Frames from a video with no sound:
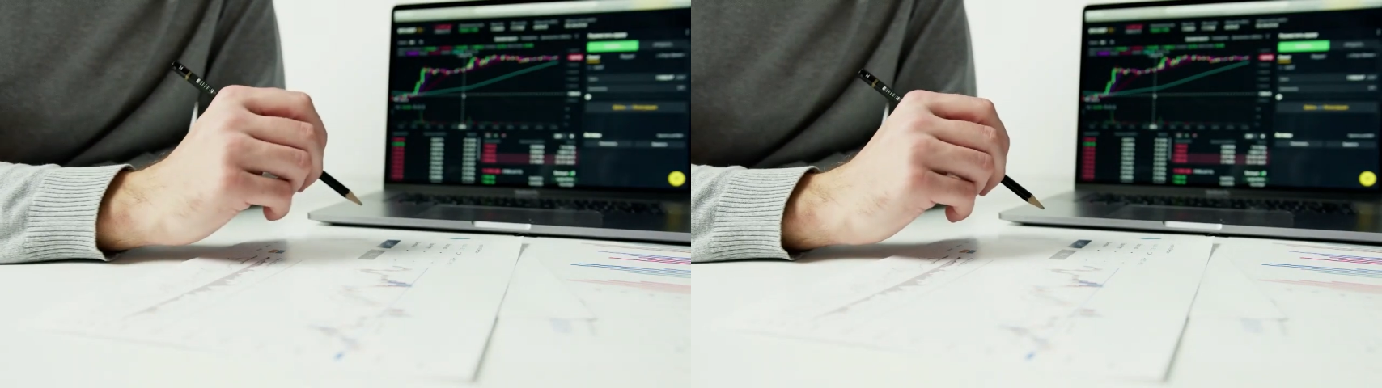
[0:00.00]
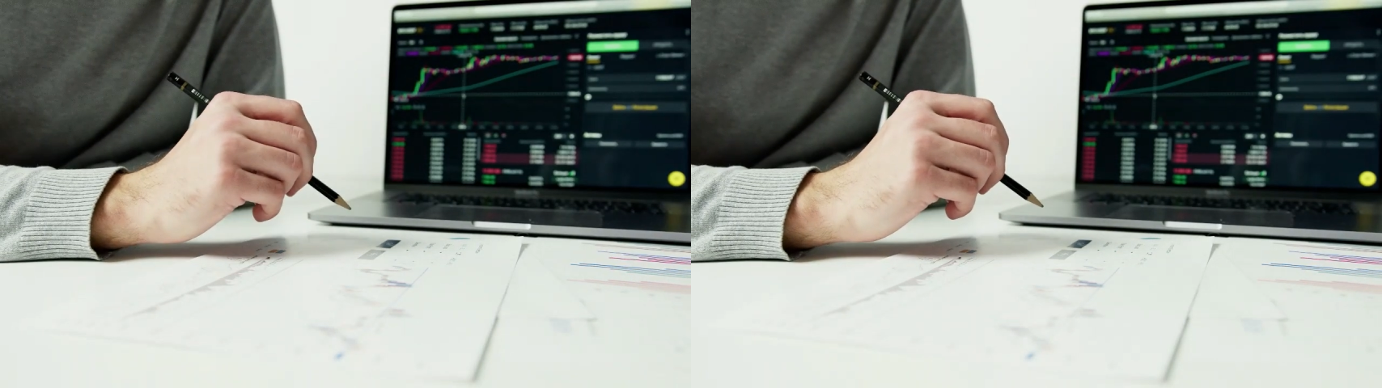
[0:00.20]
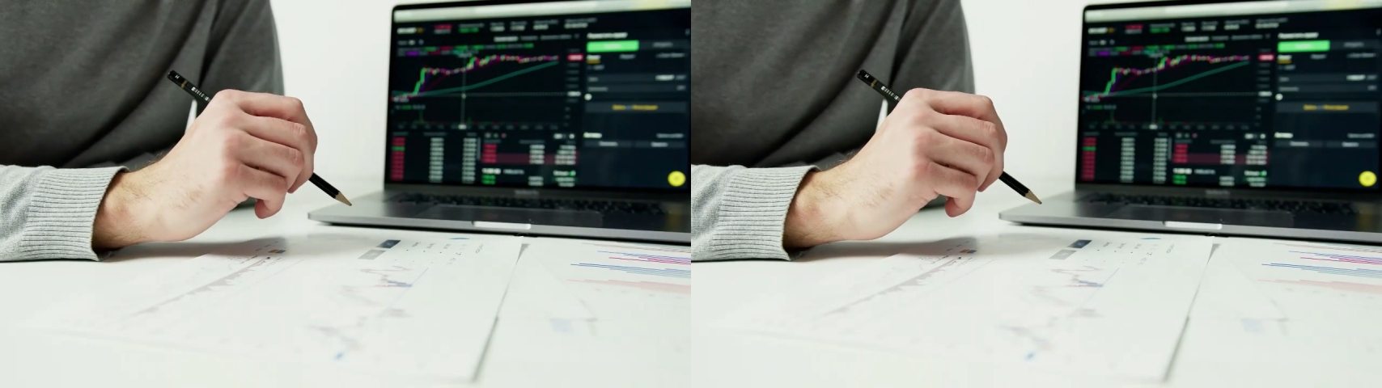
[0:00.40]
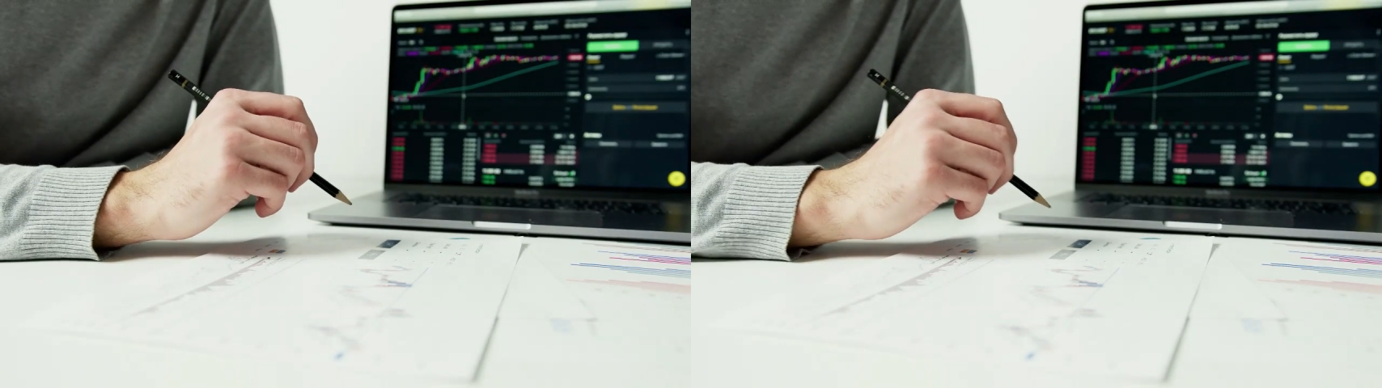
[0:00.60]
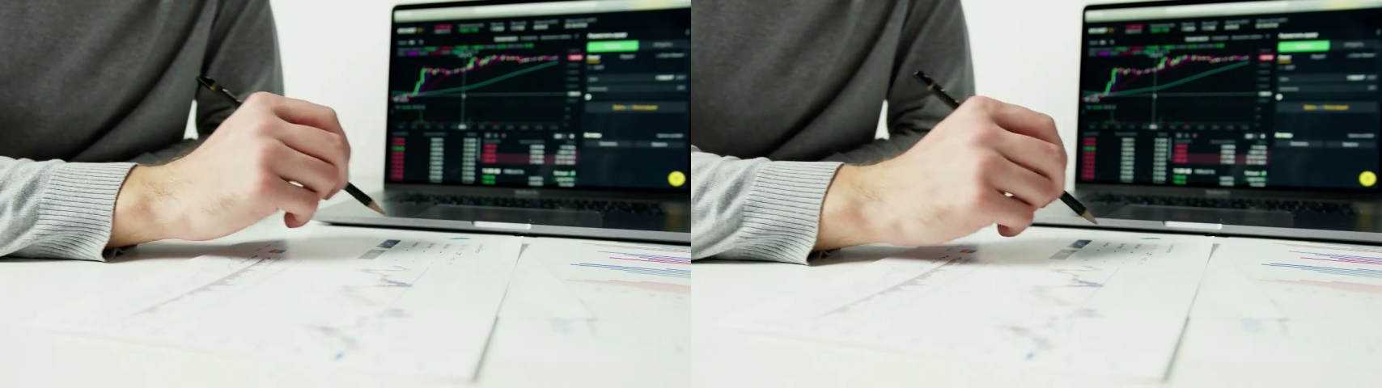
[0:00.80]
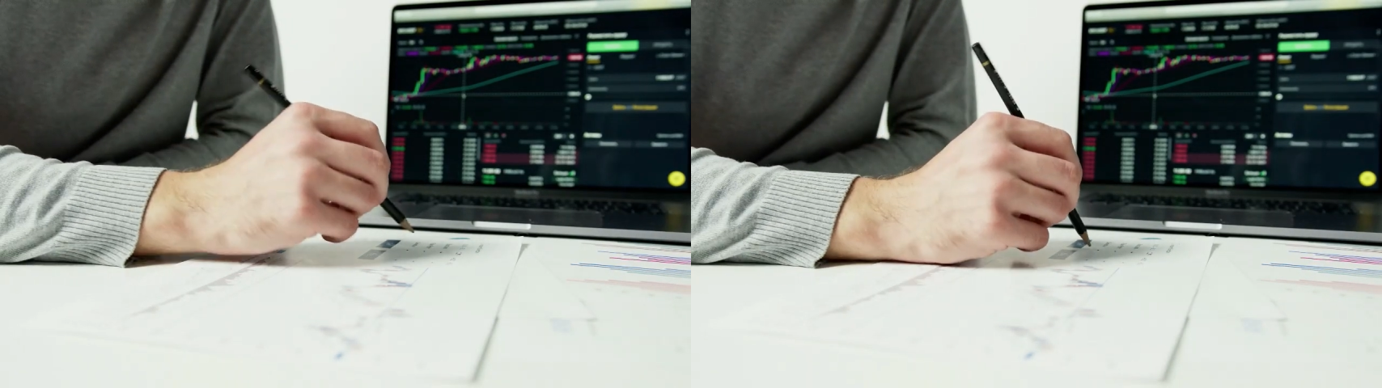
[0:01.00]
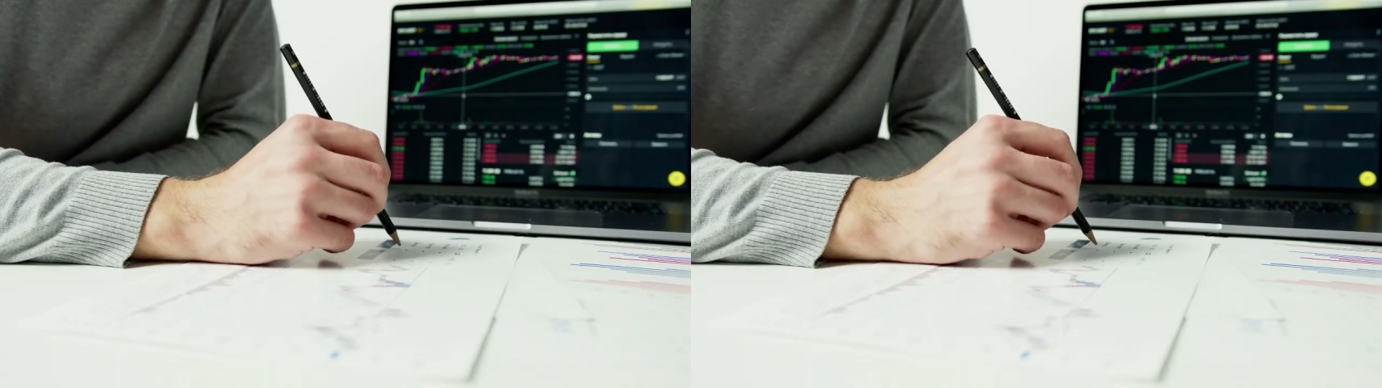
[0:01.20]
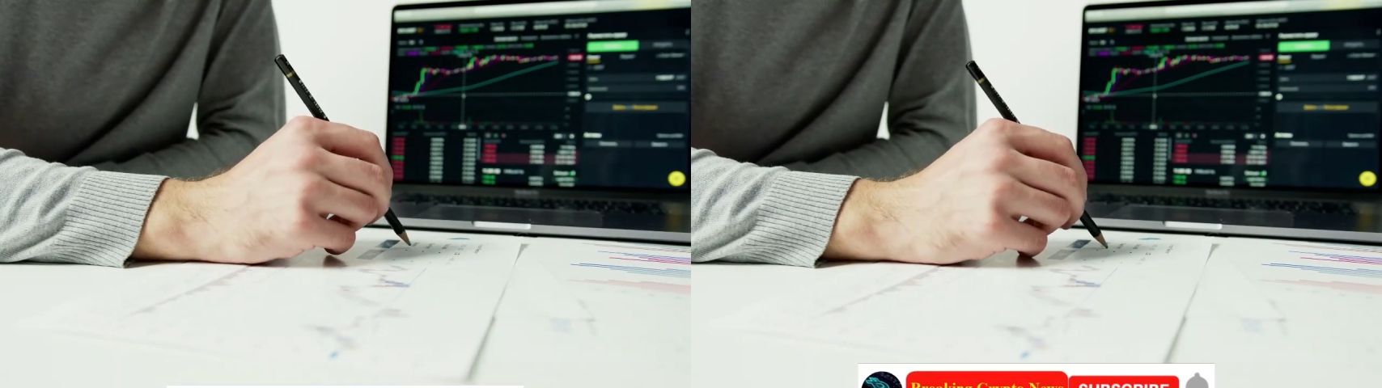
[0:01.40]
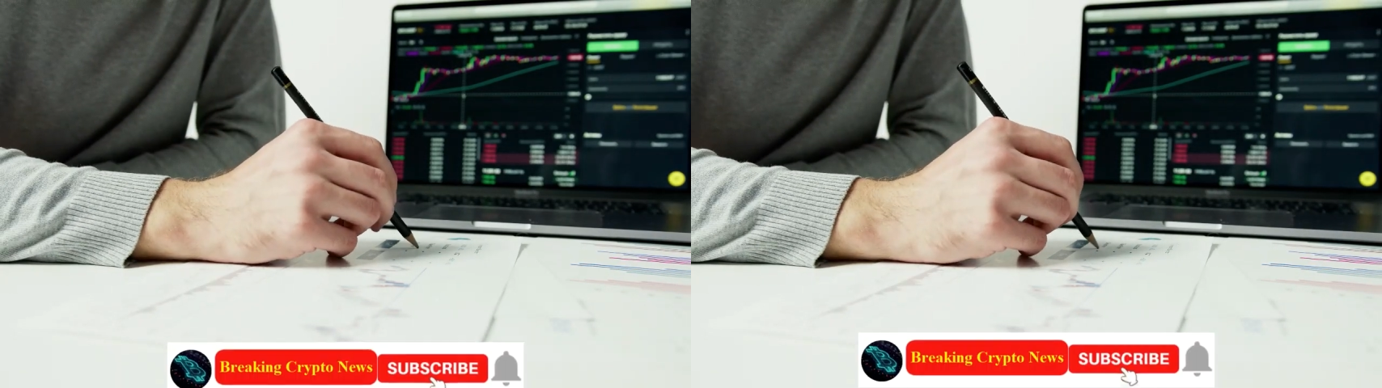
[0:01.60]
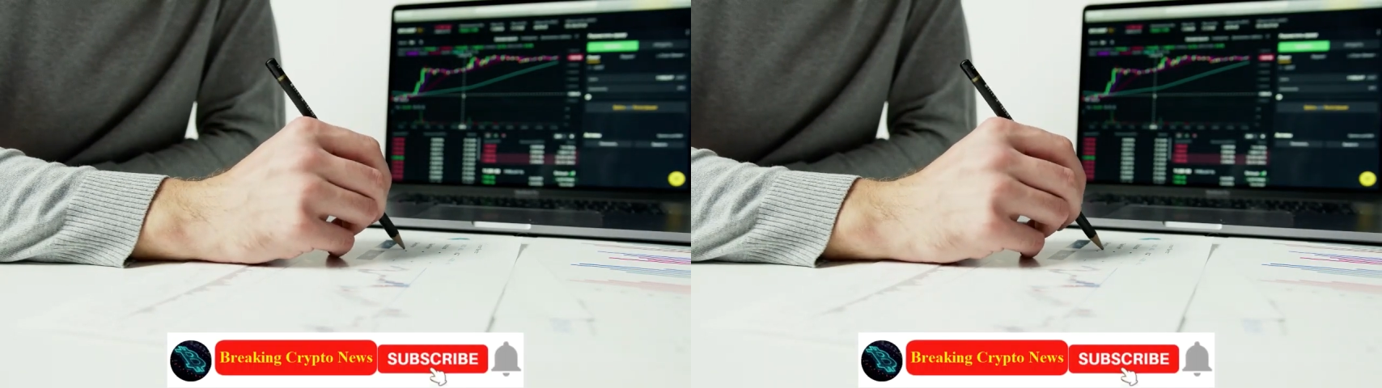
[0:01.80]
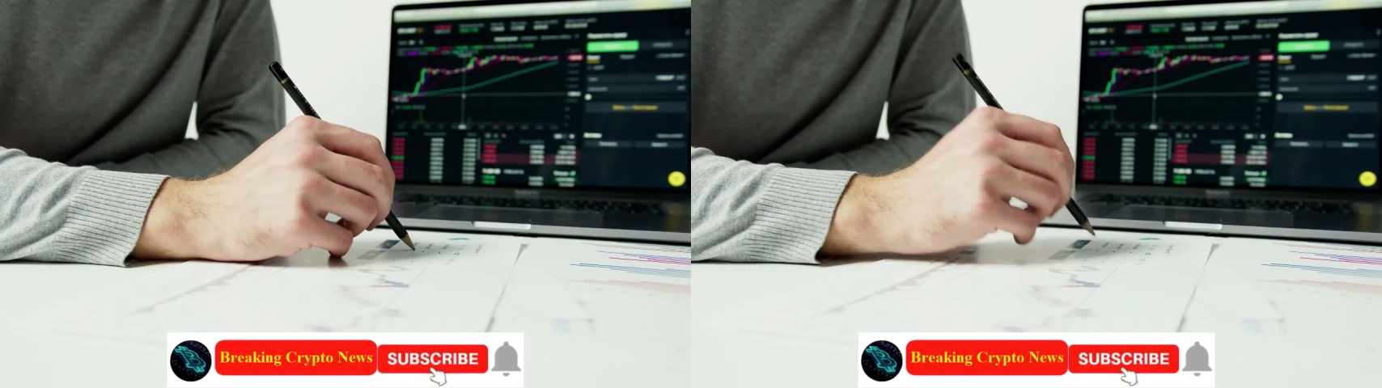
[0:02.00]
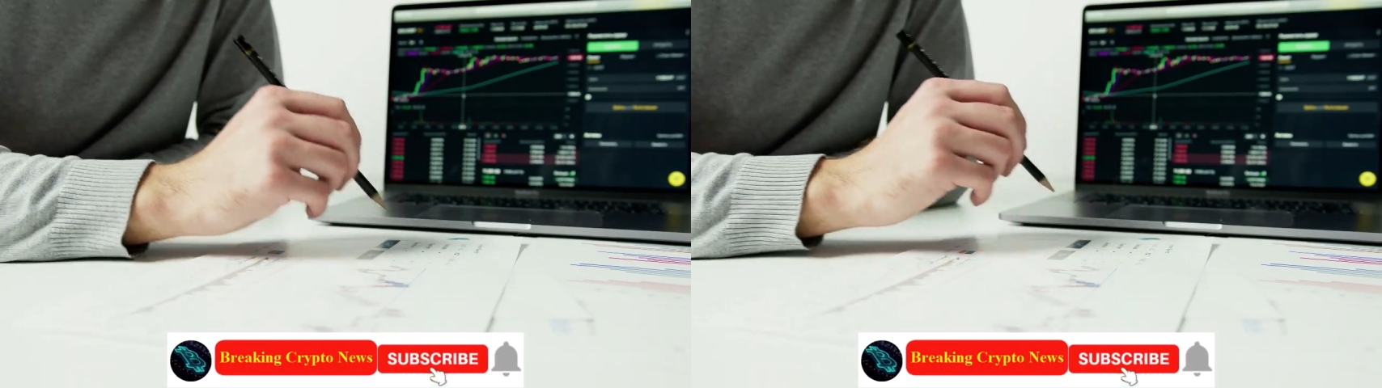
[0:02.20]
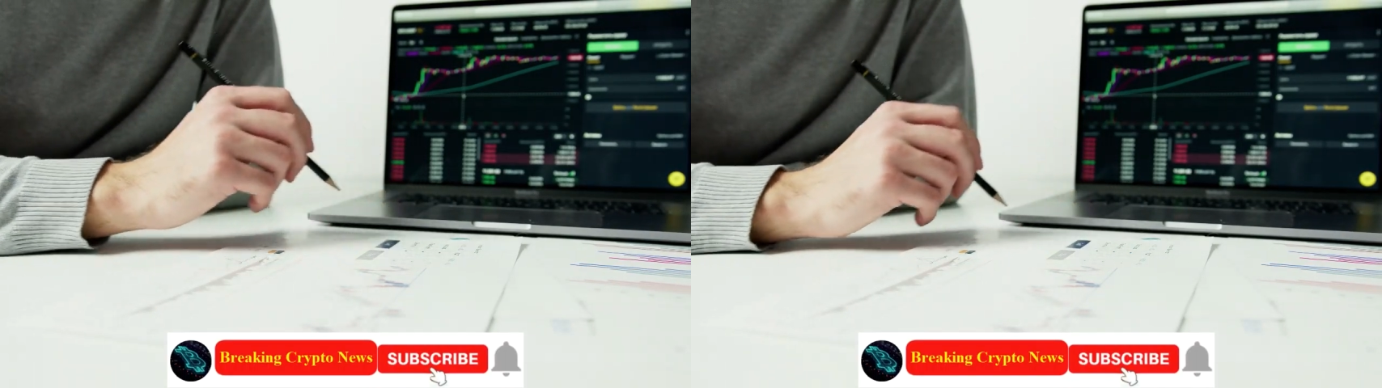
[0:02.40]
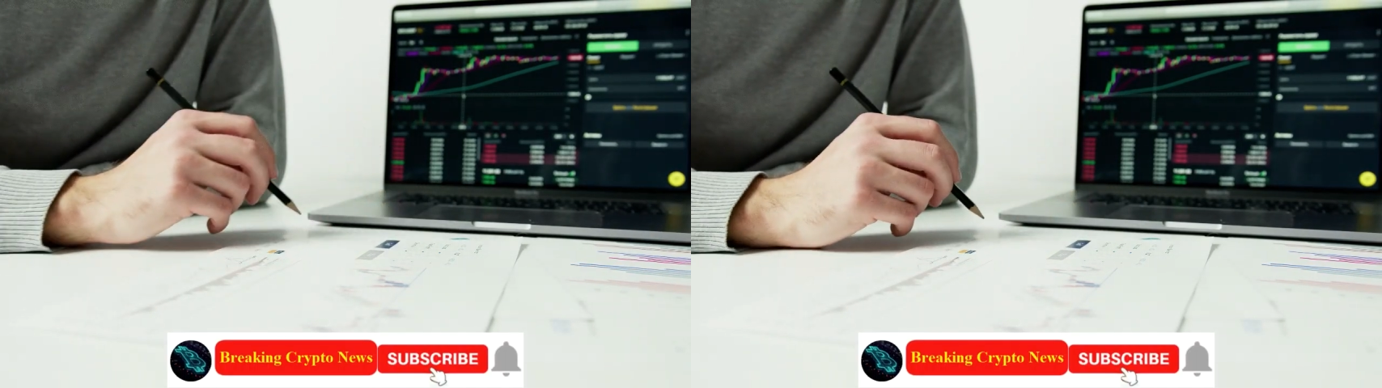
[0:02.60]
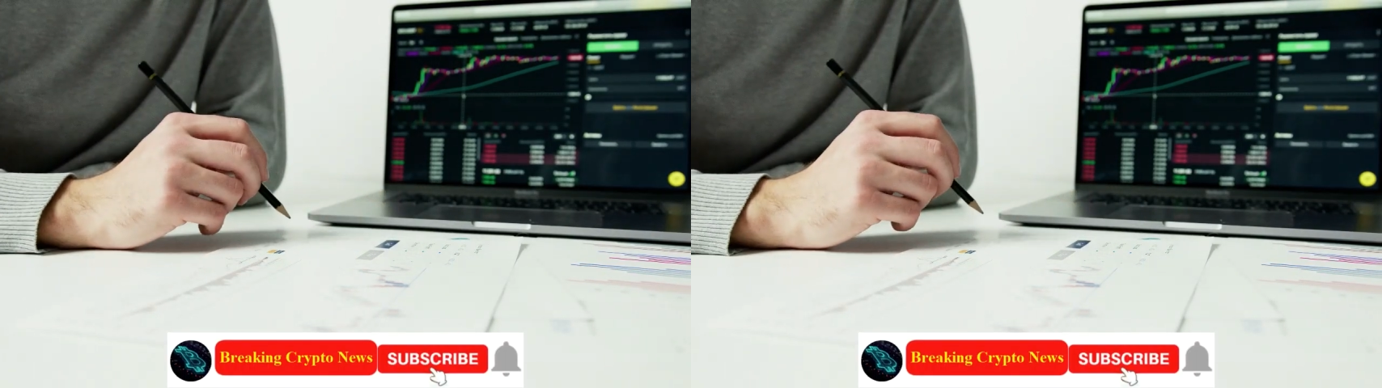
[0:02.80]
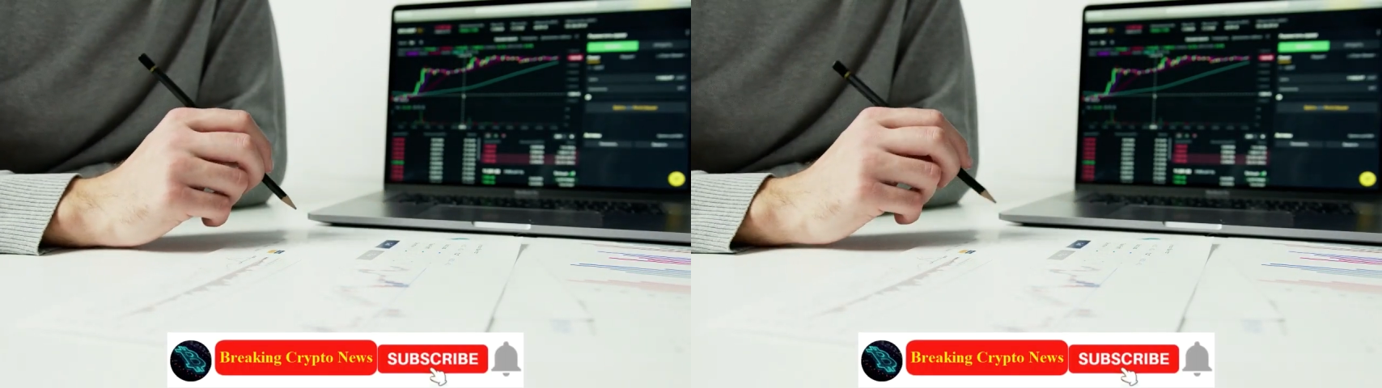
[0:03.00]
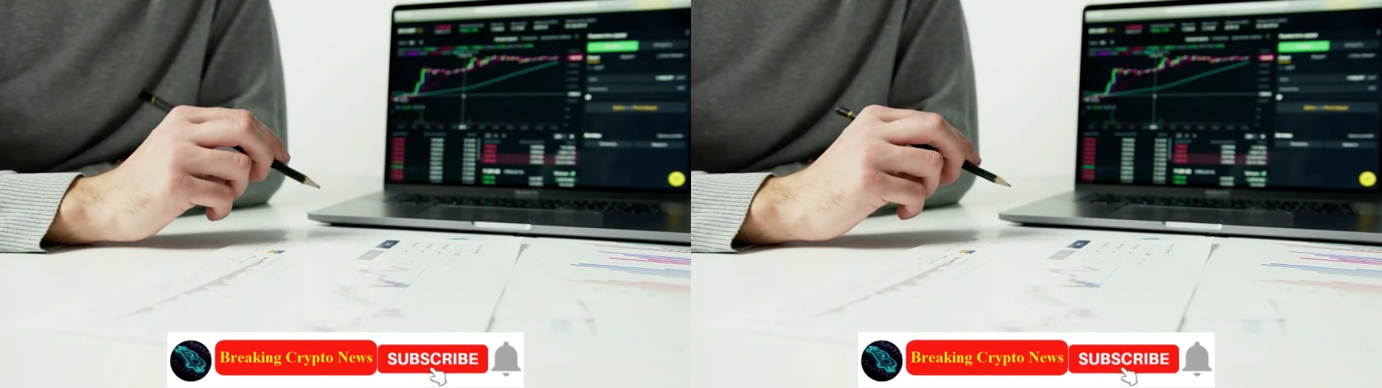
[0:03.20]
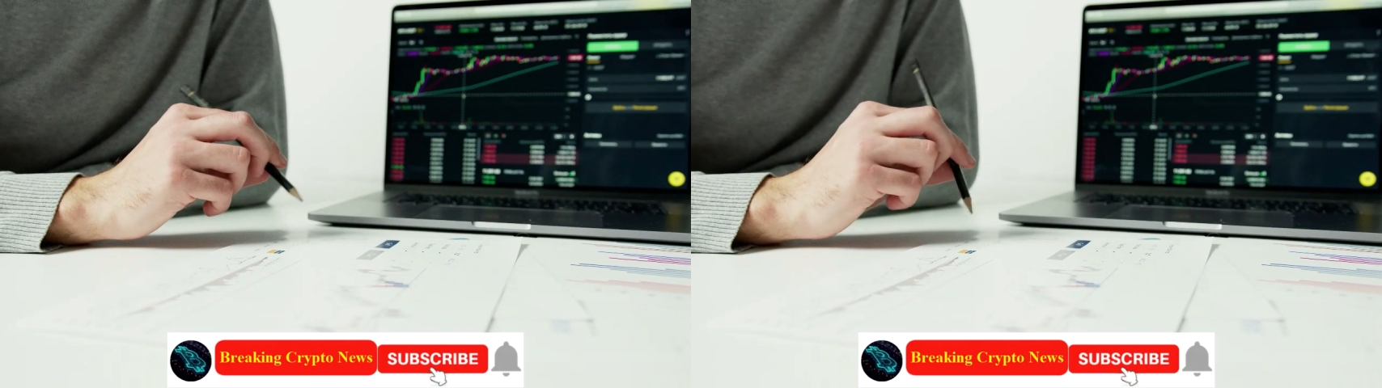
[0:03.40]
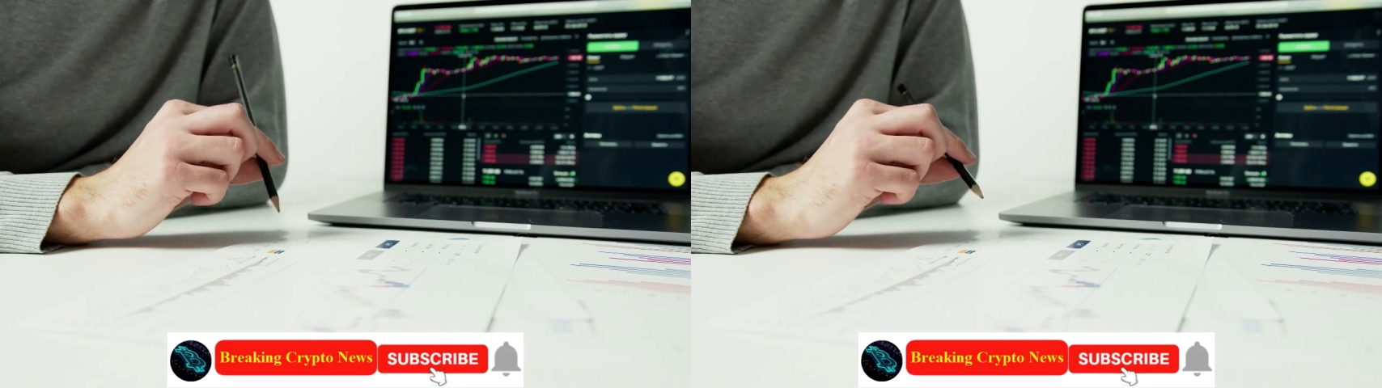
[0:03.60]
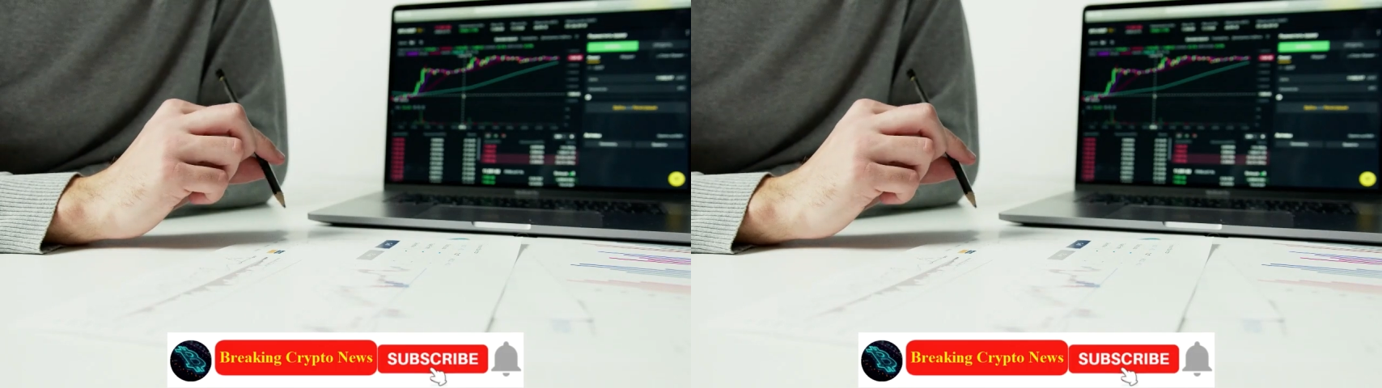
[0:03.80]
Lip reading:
Nobody's mouth can be seen.